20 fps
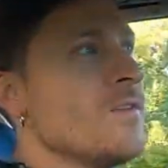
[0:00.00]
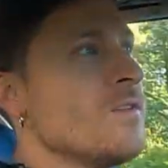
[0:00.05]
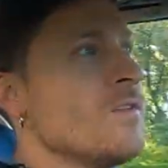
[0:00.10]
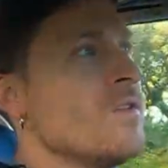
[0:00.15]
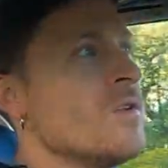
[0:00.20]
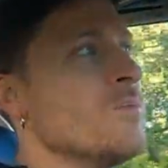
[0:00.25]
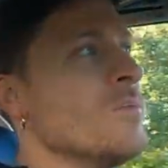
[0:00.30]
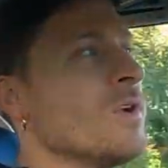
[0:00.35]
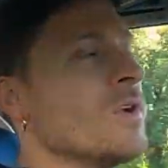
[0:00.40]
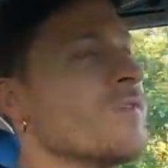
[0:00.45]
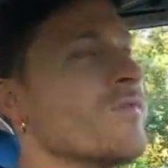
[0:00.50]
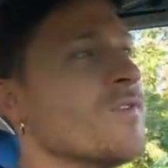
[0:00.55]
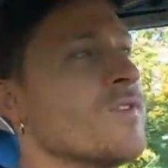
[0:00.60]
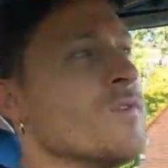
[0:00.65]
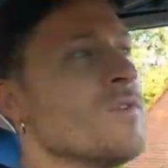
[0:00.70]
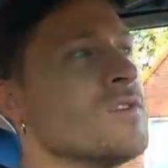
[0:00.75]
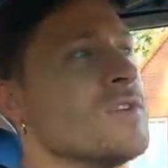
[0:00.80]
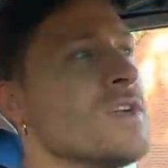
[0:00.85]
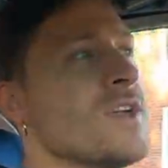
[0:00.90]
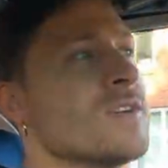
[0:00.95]
to the modern
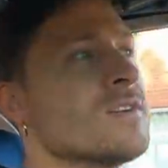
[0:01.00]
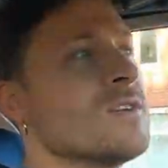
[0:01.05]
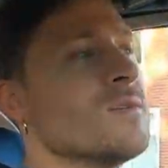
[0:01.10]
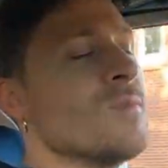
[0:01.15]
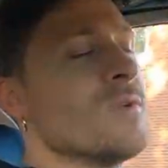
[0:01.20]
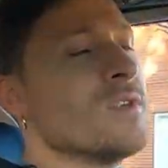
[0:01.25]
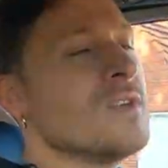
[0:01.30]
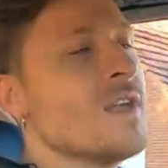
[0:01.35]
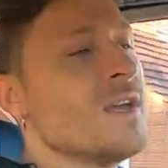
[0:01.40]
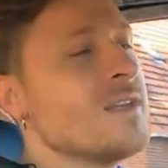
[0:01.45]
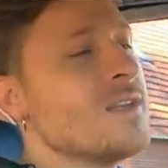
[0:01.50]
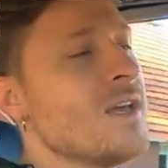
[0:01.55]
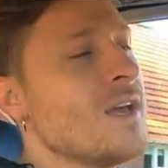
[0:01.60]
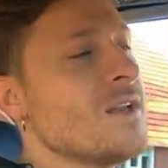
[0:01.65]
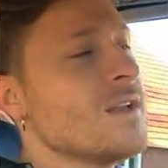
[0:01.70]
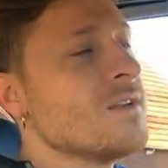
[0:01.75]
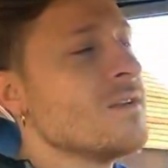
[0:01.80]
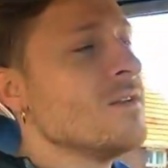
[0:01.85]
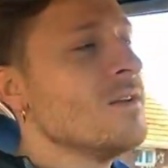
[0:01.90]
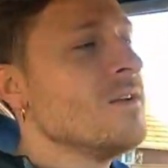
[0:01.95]
fuel injection, but yet
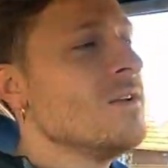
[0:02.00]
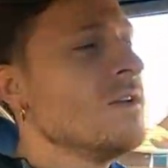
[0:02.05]
then